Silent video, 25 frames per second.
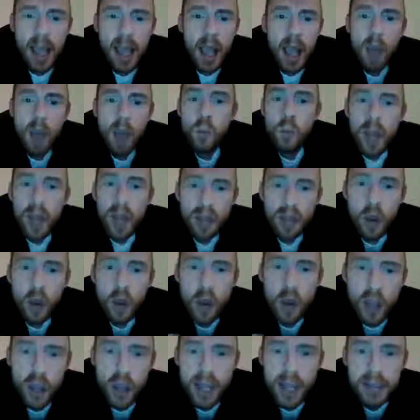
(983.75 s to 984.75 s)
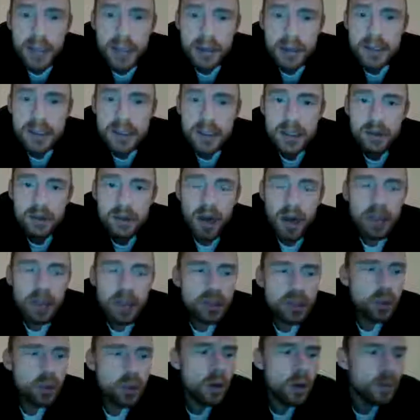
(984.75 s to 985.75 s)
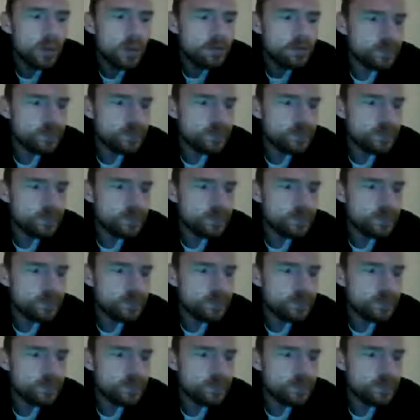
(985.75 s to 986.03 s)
and with other illnesses, right? So